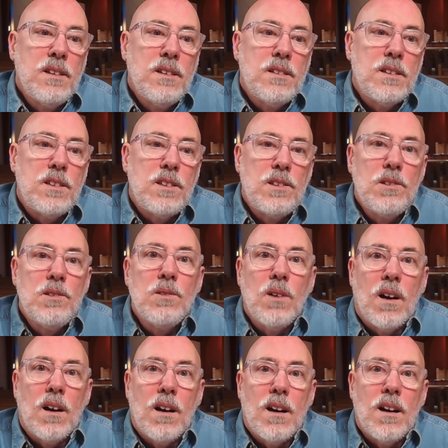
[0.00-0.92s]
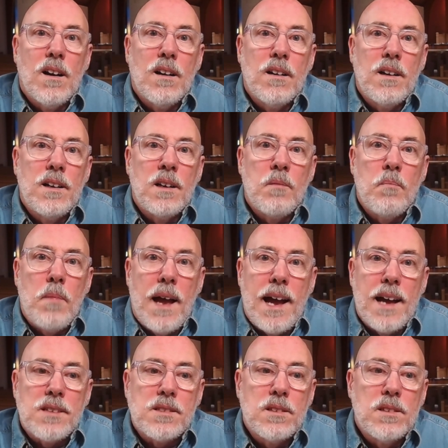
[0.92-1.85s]
that you are an
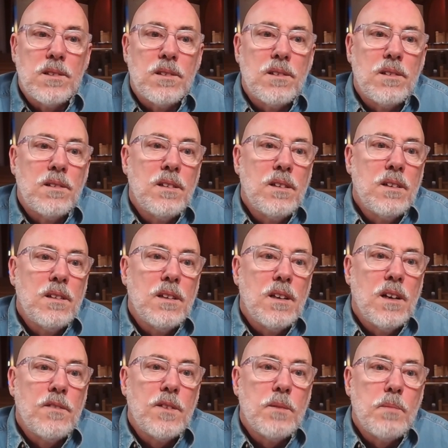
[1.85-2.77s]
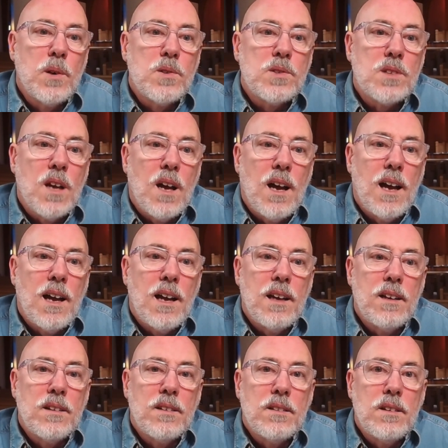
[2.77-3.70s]
ambassador of the Most
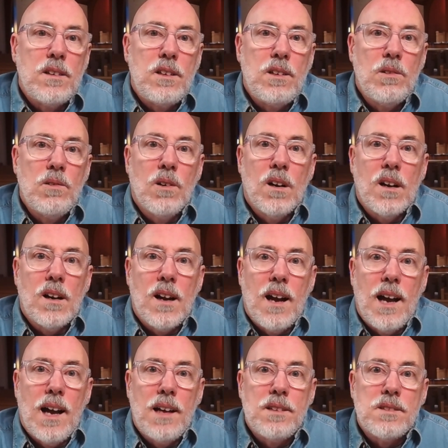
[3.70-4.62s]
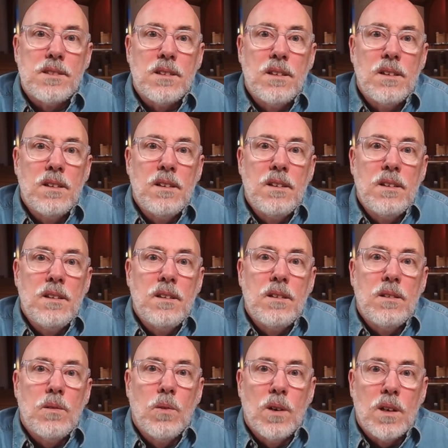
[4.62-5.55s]
High, that you are God's
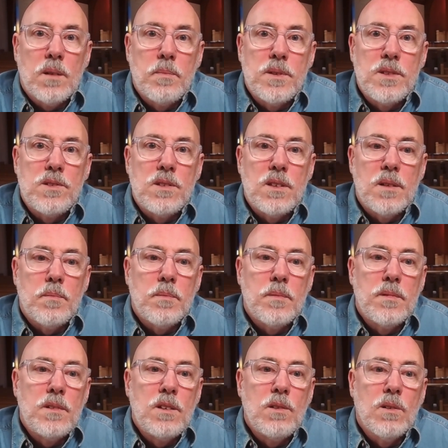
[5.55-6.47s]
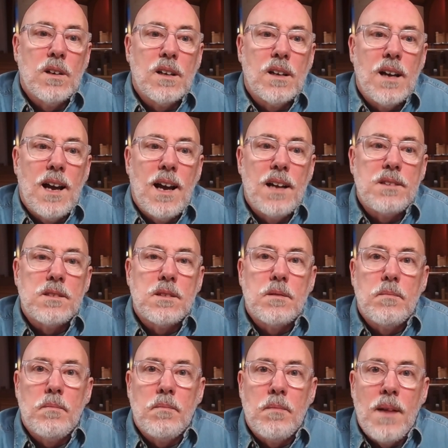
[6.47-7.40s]
workmanship, you are God's
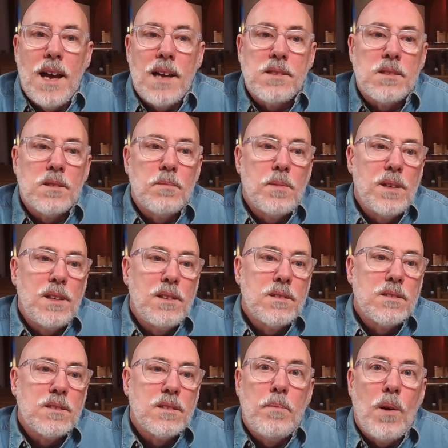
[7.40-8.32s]
masterpiece.